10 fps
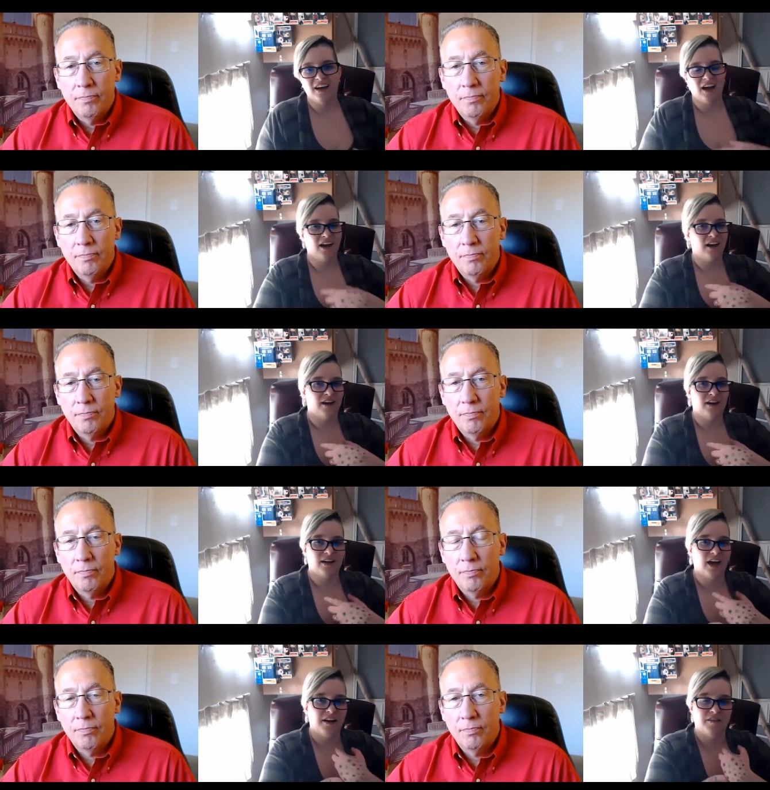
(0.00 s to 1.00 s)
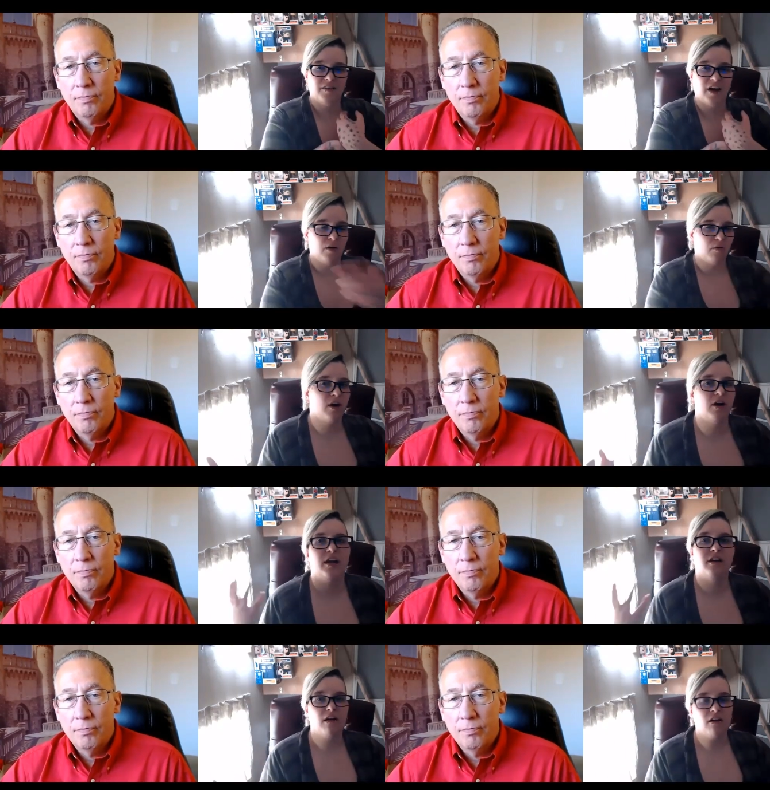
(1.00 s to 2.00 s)
Speaker 1: kind of outward,
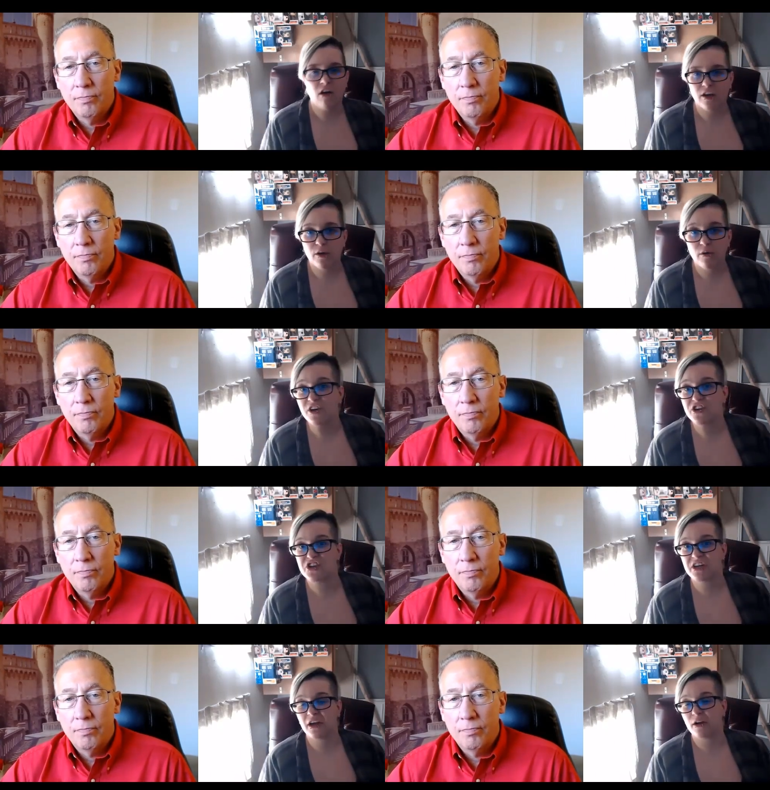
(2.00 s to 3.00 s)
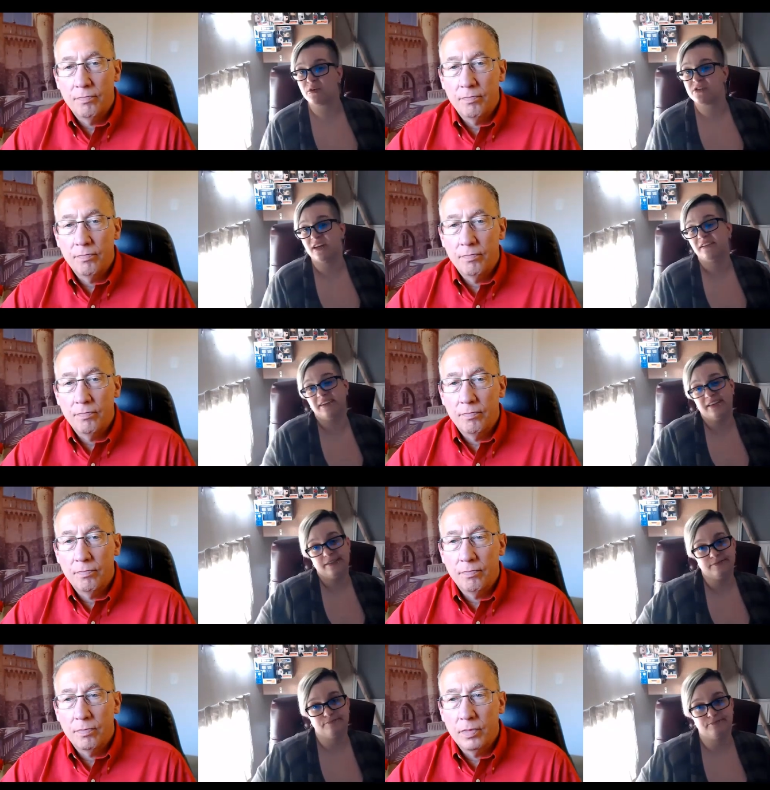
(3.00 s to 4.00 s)
here, I'll call you on your shit kind of personality?
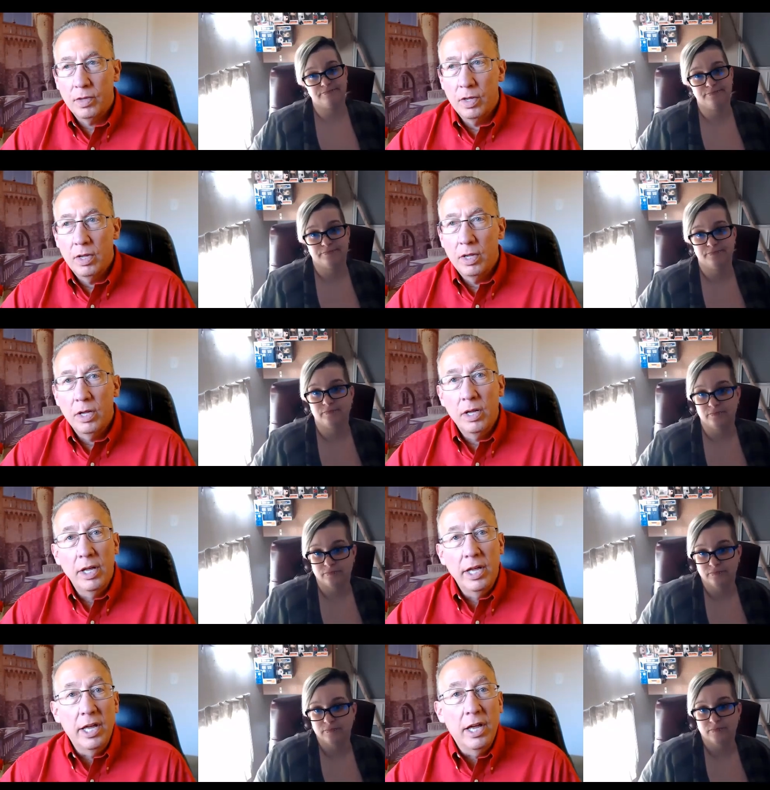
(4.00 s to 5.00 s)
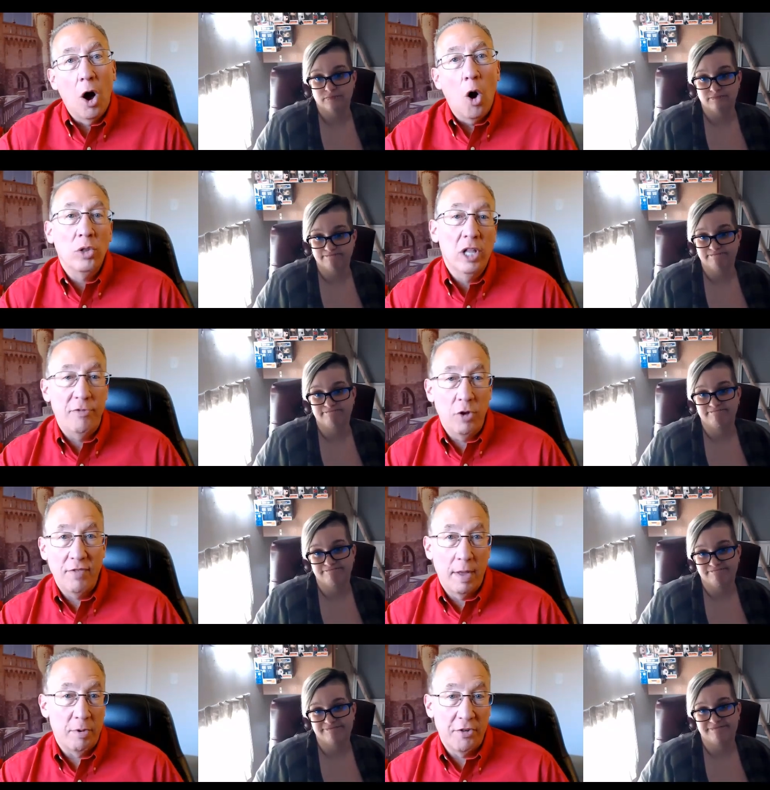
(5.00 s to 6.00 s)
Speaker 2: Only if you have that
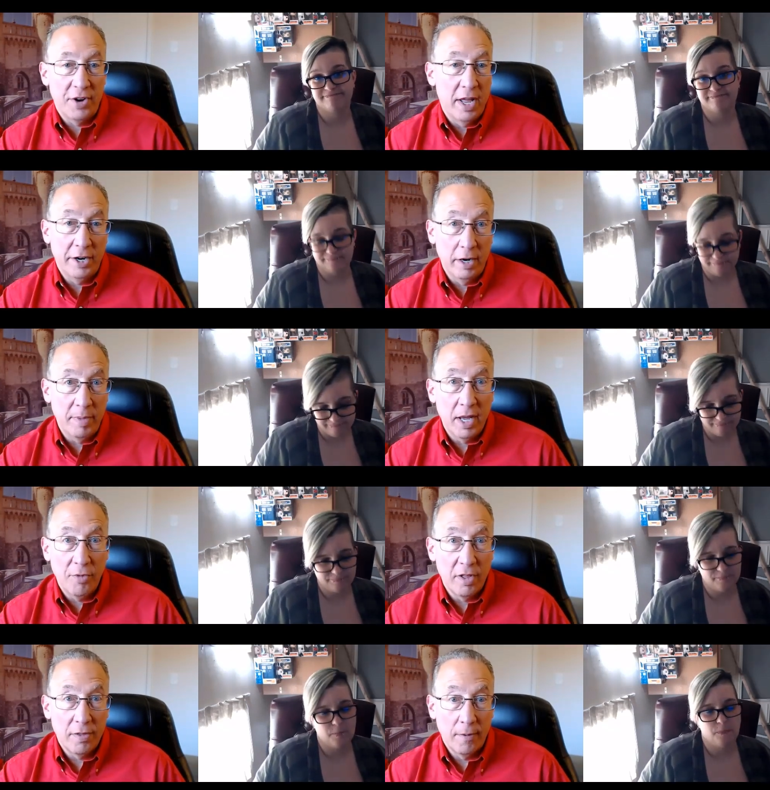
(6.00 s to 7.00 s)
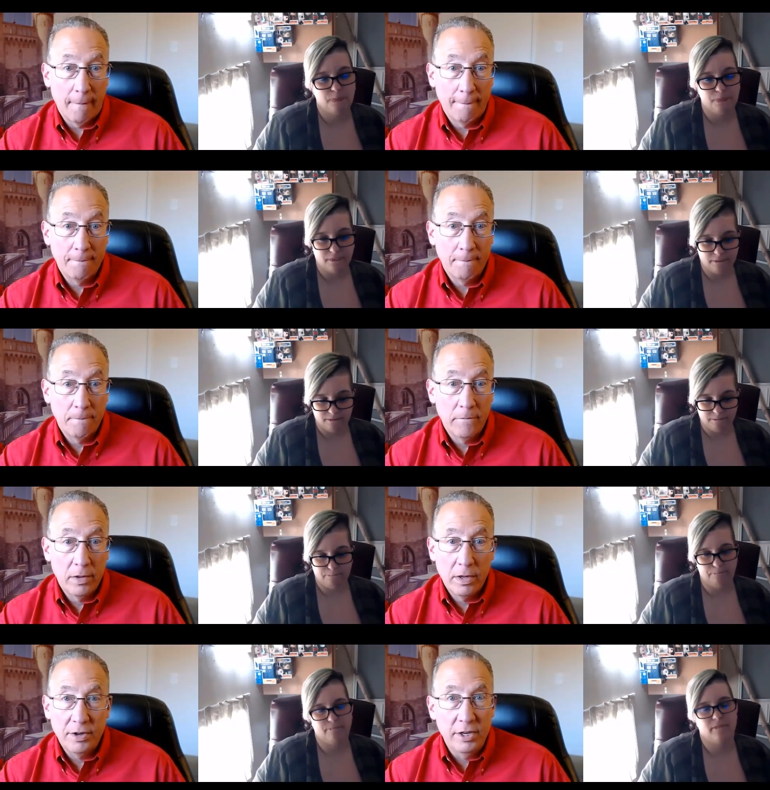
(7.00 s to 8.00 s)
personality to begin with.
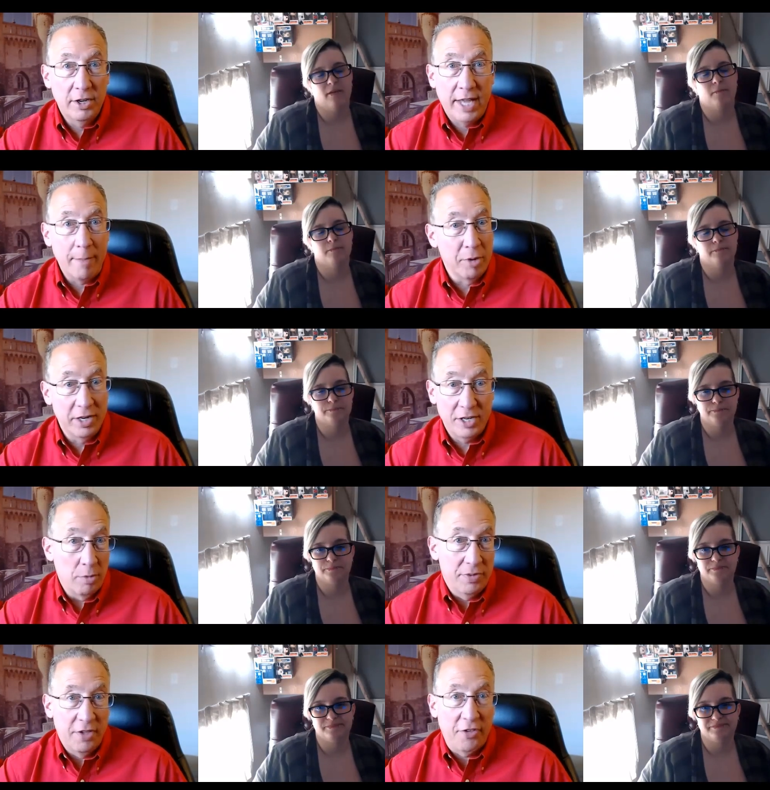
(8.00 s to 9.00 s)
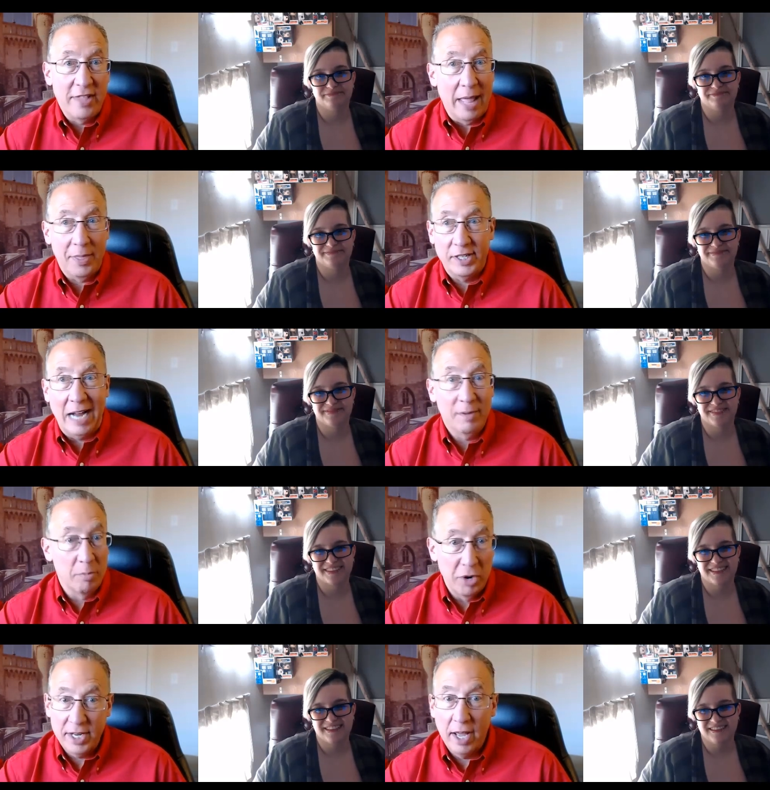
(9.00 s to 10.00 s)
You can't this is not the time to
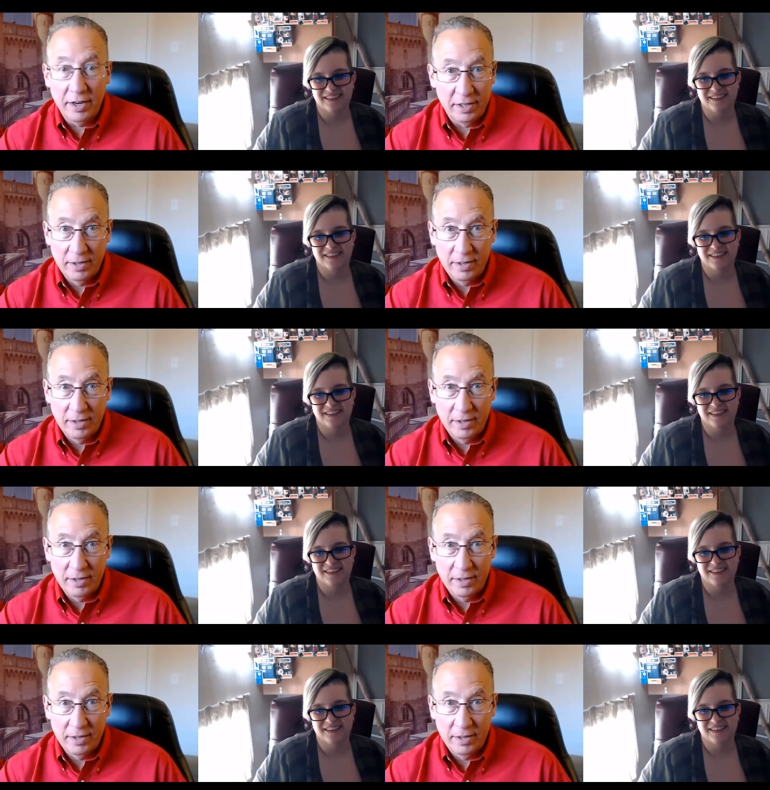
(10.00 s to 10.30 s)
pretend.